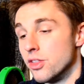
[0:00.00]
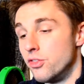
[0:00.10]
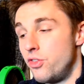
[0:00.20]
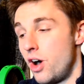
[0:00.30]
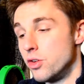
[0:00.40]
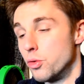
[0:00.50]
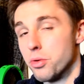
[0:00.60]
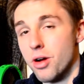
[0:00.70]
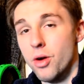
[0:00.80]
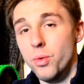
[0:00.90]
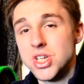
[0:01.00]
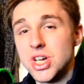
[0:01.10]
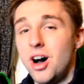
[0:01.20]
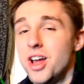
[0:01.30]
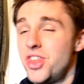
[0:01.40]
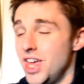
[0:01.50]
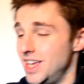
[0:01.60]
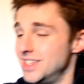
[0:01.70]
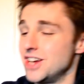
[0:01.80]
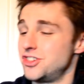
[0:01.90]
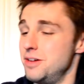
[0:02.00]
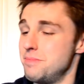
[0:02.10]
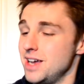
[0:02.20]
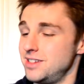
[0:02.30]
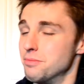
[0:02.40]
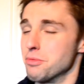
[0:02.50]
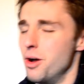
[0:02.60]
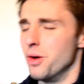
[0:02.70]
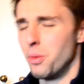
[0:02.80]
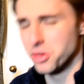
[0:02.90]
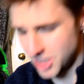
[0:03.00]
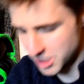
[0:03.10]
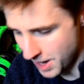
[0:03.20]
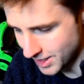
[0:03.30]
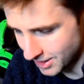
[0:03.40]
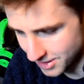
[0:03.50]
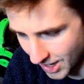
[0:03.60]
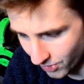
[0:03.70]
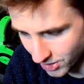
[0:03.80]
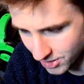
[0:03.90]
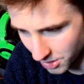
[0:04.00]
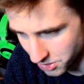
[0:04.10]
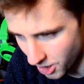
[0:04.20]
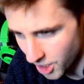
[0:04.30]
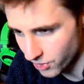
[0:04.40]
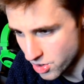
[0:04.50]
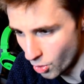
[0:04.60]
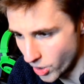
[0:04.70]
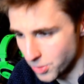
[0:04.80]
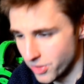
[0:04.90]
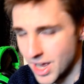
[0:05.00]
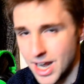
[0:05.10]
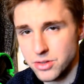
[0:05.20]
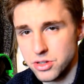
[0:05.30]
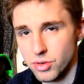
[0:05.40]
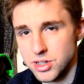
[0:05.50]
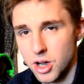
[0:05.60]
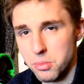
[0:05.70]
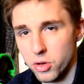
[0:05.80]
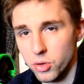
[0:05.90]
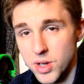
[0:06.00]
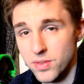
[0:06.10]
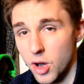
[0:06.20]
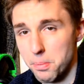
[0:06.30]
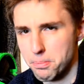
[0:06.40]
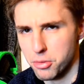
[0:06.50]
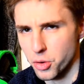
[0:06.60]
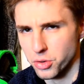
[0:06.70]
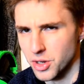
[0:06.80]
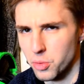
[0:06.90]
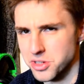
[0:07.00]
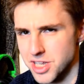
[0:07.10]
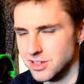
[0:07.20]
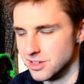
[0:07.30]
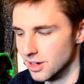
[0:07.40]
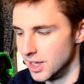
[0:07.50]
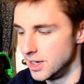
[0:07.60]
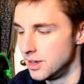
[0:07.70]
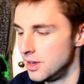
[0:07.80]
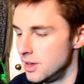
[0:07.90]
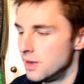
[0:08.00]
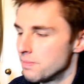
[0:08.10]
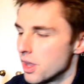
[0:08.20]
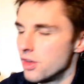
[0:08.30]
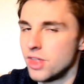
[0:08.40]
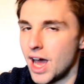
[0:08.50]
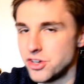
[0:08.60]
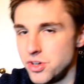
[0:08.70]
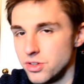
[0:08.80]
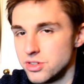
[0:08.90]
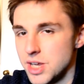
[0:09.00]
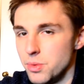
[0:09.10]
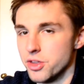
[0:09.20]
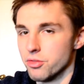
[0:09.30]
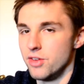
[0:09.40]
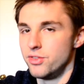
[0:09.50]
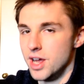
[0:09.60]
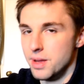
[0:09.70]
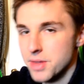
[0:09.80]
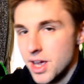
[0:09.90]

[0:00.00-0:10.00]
final pro, which I think is actually a massive pro, and I wasn't expecting to say this because I was kind of annoyed when they announced the retail model, even though I pre-ordered it almost instantly. As you can see with the Rift here,